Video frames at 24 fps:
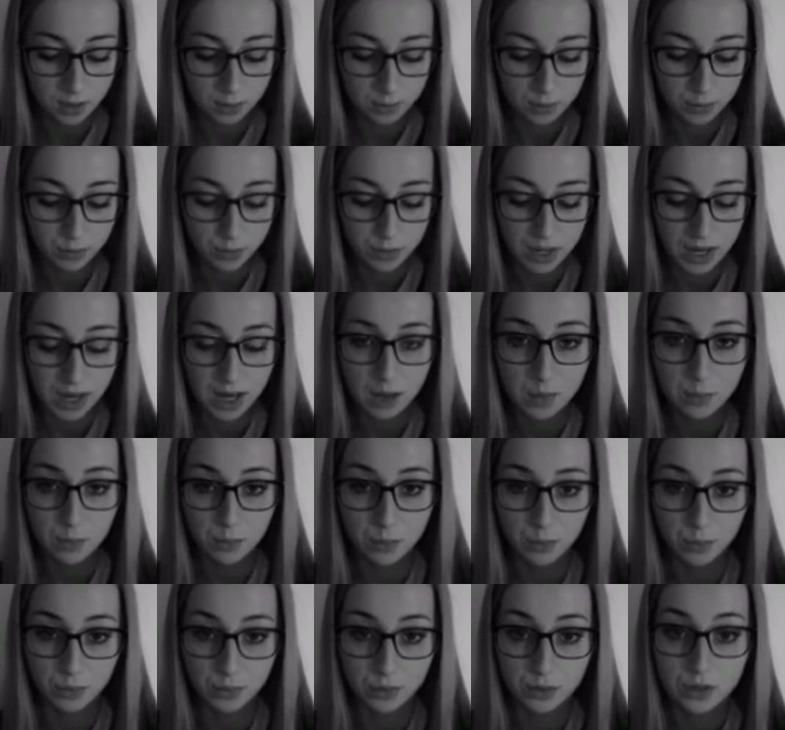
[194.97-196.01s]
but be
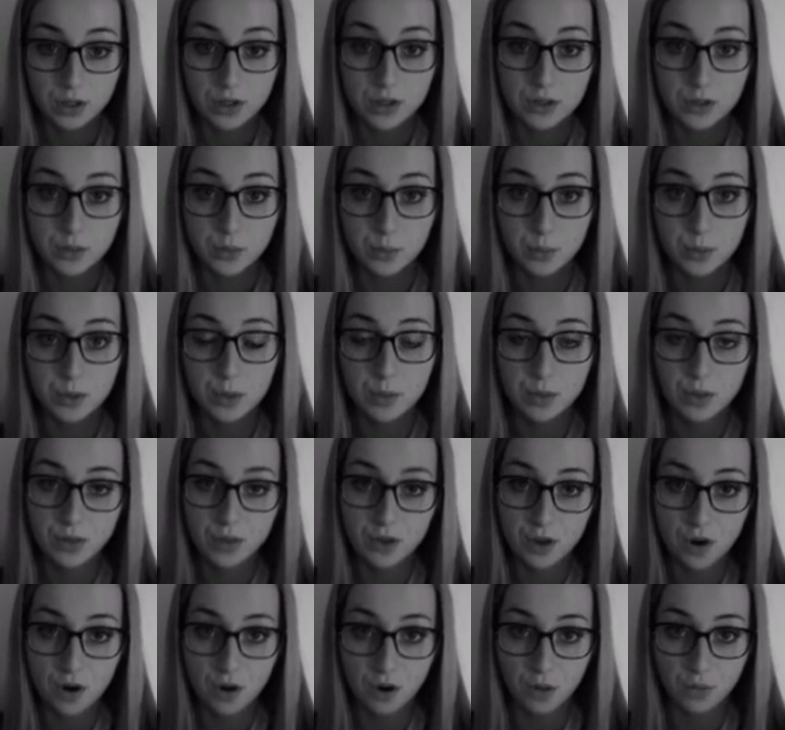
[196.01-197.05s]
able to be what
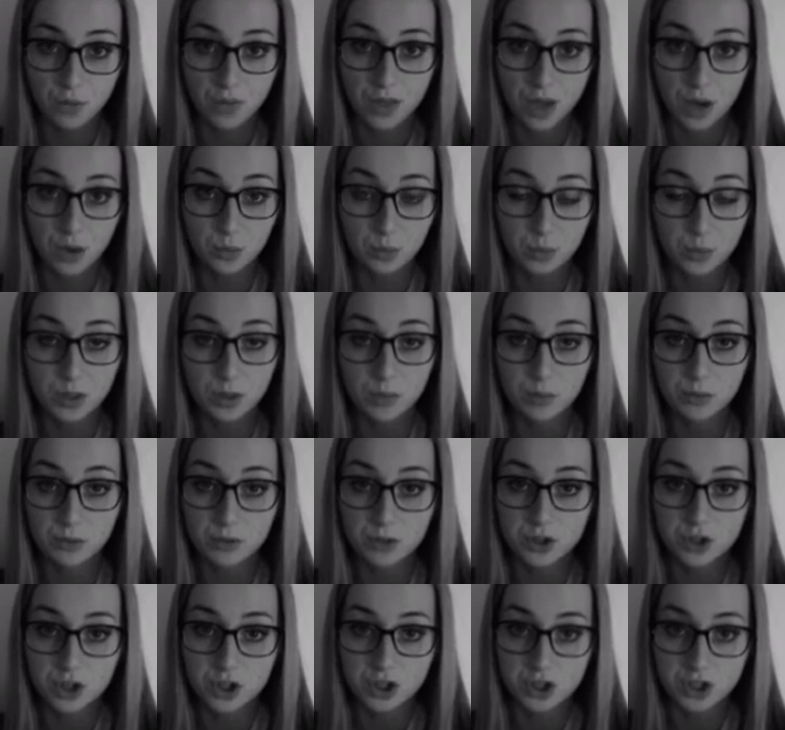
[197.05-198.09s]
they are without people
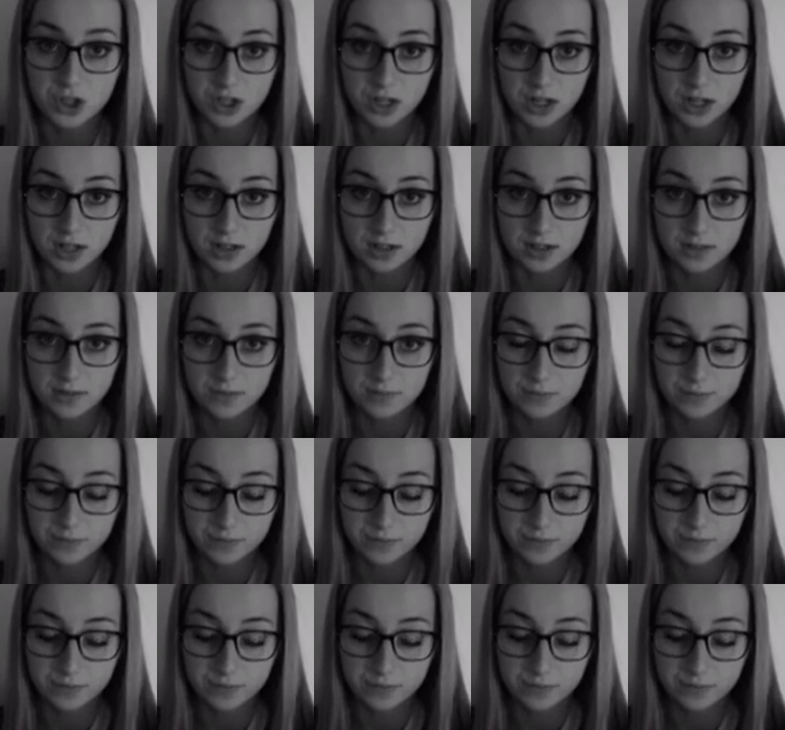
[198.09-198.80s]
judging it.